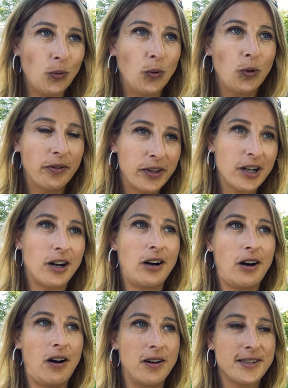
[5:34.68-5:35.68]
all of the
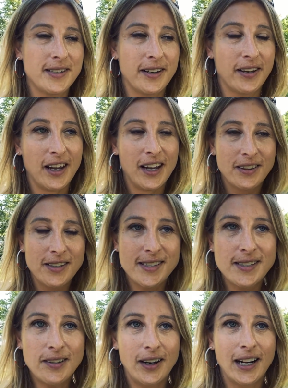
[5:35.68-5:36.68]
cars and the
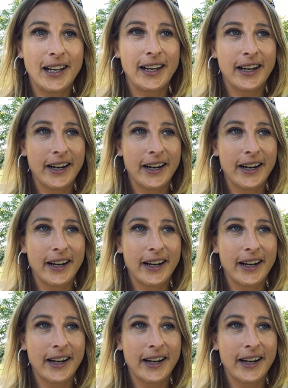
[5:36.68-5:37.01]
styling